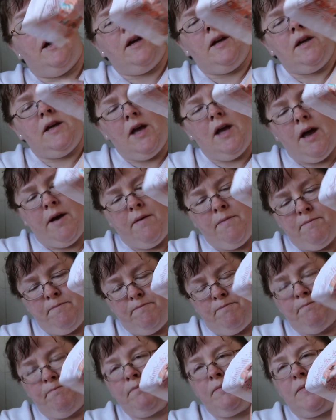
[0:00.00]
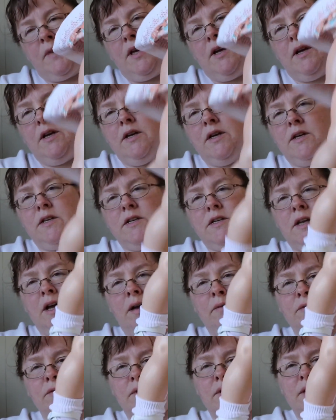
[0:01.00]
yeah, she
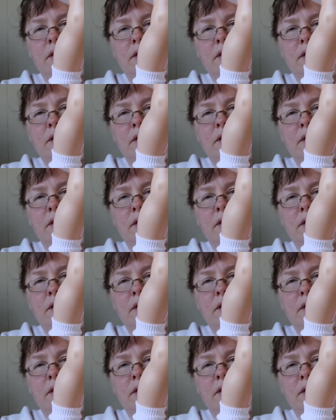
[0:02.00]
comes with